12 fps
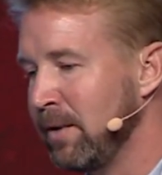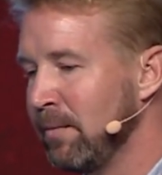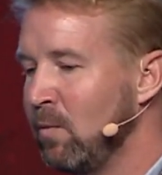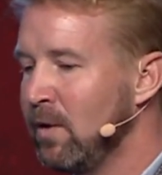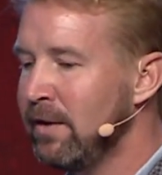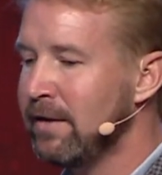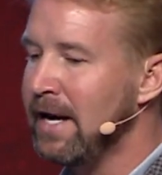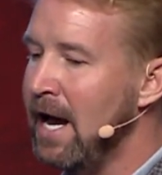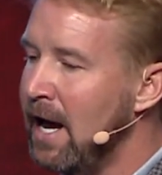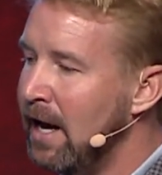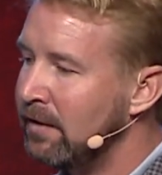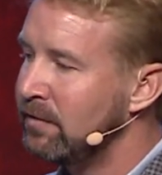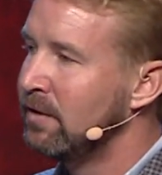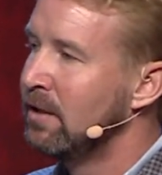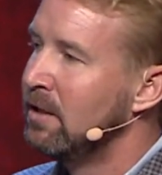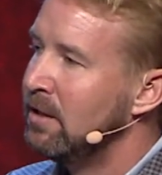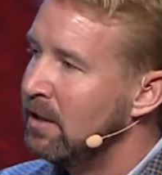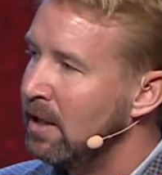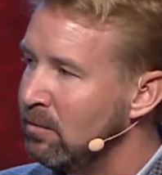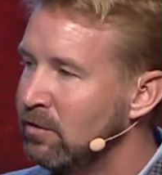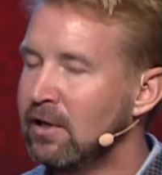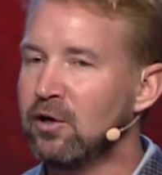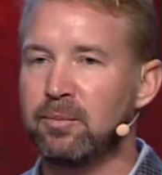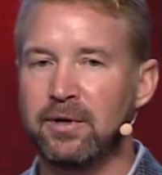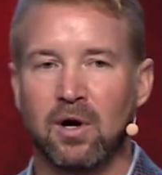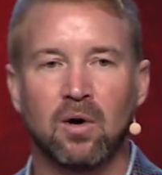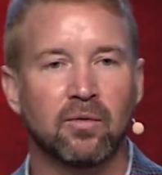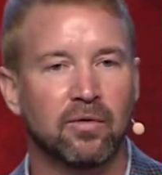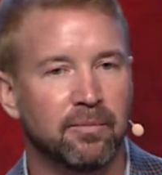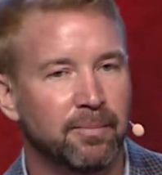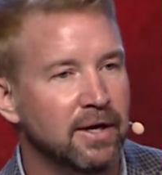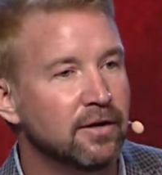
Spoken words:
And one of the guys, he was a little bit older than me.